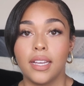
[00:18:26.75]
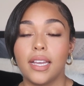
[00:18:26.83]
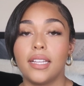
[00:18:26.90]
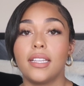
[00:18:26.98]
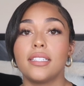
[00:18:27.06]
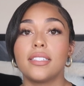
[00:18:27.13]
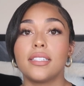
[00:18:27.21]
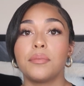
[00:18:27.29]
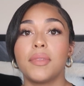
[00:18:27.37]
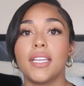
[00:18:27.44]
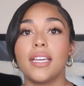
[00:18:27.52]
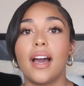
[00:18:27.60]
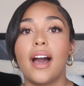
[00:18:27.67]
And that's
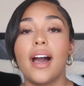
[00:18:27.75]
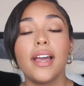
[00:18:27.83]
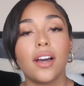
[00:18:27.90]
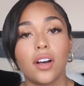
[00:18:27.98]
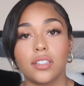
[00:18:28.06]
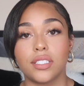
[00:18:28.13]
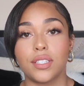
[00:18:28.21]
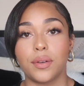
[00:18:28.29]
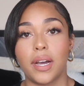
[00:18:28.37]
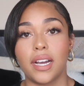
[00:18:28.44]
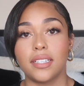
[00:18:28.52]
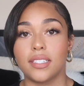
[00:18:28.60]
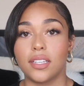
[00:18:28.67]
something I also
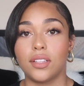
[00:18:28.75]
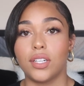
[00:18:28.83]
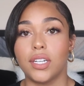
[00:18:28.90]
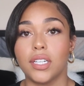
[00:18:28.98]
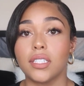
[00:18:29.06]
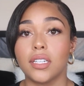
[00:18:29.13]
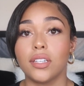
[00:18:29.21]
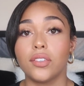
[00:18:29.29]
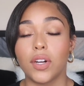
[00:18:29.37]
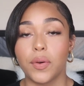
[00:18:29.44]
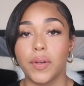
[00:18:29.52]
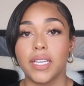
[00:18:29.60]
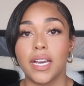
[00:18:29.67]
had to learn
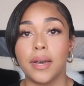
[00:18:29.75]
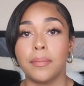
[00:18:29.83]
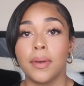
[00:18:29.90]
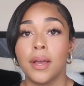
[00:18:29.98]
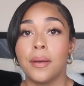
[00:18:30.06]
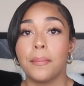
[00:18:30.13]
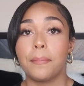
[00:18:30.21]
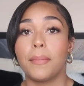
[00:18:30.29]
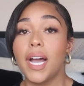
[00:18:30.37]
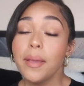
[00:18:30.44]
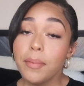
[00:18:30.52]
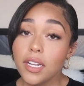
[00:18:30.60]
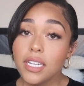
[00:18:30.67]
growing up.
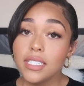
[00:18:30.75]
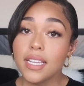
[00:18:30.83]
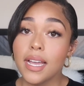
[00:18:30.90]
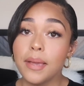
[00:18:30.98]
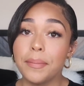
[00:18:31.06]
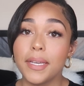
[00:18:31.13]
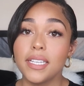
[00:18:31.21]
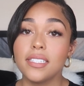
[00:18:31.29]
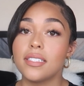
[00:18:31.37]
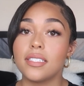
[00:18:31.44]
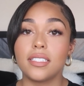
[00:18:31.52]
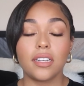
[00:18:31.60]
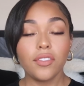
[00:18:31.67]
My body type
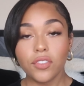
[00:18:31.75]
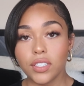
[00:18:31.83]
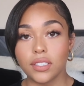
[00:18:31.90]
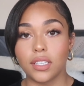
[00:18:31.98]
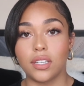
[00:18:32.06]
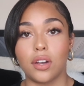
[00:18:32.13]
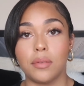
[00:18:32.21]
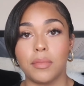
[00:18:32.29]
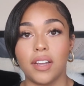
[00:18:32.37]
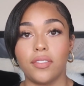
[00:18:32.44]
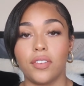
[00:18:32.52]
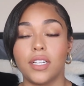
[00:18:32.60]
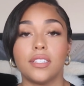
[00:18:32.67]
is different than all
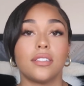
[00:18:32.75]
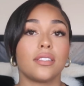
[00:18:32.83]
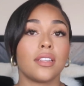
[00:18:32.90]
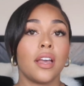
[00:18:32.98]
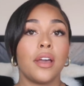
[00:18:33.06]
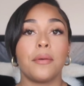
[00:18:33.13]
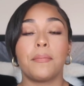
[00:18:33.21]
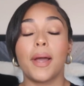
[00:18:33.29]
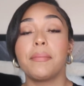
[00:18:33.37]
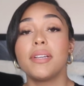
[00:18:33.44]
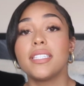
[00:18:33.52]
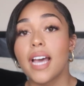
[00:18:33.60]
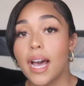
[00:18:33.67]
my friends. My
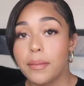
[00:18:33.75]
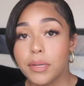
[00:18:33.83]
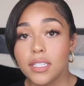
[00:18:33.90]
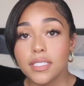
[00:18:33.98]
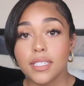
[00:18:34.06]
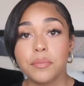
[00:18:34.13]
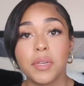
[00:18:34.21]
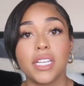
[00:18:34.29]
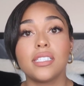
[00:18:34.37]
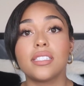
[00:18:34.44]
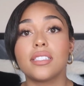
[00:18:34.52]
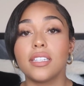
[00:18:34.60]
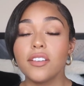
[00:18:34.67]
metabolism
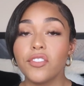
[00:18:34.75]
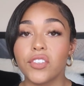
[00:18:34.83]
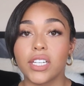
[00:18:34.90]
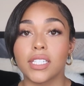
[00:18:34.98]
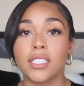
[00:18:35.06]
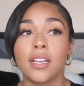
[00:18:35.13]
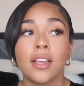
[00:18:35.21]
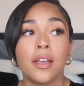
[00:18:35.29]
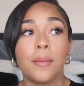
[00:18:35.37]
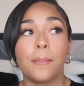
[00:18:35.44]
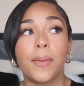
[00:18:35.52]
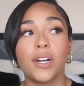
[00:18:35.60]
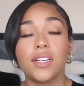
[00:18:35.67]
is different.
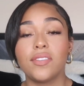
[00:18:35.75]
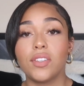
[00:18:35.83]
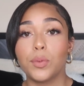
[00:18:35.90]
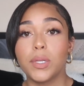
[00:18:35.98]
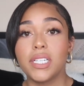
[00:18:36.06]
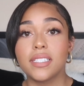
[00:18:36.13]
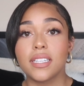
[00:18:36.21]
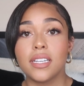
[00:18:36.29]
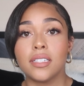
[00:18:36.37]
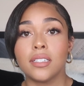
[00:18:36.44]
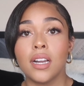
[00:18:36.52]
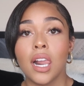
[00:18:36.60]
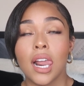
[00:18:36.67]
Part of the
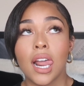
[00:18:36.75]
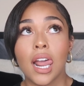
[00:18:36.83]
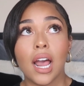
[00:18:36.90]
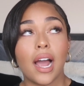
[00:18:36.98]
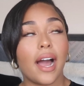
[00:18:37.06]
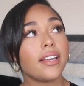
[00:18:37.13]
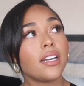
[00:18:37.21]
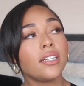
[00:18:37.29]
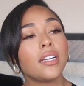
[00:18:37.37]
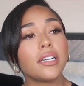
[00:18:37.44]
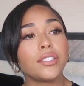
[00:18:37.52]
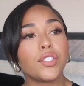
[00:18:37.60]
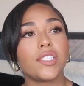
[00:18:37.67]
reason I can
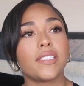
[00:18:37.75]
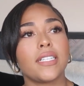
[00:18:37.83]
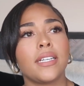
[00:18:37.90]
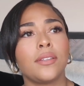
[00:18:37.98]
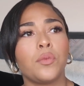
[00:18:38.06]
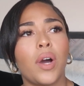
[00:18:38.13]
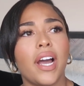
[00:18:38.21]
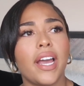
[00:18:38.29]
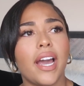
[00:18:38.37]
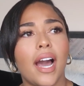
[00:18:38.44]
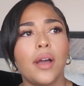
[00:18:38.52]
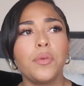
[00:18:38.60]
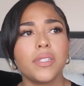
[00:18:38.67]
understand why
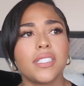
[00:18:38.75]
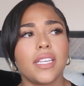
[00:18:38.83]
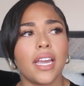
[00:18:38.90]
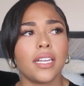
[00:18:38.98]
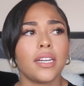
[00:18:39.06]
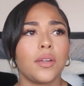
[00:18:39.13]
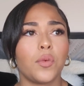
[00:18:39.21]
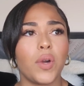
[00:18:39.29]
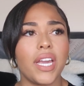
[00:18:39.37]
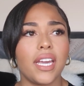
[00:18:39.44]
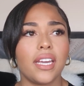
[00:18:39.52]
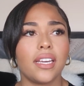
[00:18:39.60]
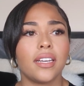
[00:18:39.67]
I was gaining
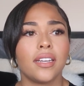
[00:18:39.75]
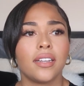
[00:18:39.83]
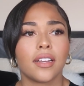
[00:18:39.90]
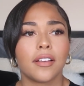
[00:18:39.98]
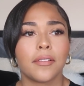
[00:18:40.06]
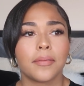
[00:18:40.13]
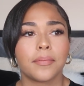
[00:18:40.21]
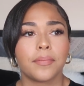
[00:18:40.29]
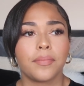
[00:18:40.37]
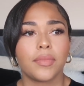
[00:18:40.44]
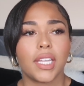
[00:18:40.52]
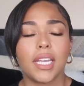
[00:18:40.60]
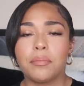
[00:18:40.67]
weight
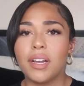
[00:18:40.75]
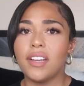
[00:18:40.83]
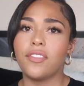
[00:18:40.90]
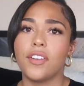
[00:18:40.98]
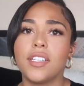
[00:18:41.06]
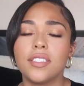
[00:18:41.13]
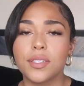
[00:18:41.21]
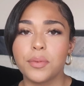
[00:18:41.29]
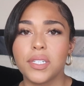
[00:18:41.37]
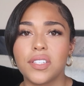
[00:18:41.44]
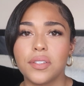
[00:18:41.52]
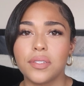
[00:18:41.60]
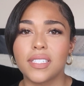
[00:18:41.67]
and my friends
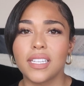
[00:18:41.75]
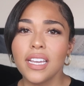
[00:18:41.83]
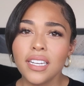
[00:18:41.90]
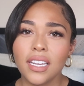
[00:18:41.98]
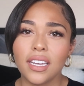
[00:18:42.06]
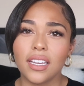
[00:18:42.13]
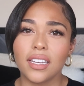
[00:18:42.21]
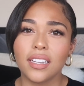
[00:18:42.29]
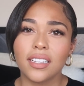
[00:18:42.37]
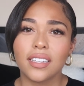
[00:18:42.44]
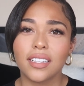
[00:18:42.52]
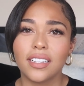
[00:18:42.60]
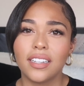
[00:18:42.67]
were so
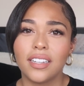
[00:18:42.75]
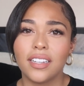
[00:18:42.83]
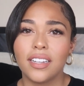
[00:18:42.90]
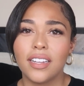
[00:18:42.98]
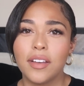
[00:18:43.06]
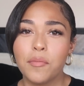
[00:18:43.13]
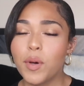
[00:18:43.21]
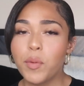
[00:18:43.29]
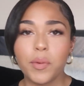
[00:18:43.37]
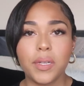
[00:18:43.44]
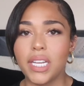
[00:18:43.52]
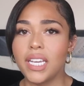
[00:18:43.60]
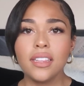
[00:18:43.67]
skinny, but
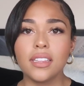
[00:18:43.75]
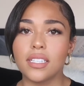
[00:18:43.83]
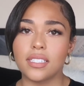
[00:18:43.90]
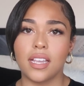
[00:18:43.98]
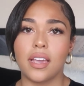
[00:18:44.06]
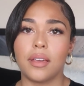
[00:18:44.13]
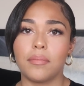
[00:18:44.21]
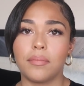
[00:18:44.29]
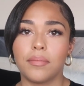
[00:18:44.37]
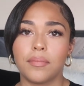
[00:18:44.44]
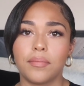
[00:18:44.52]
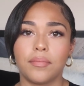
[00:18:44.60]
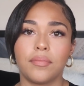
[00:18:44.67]
we would eat the same.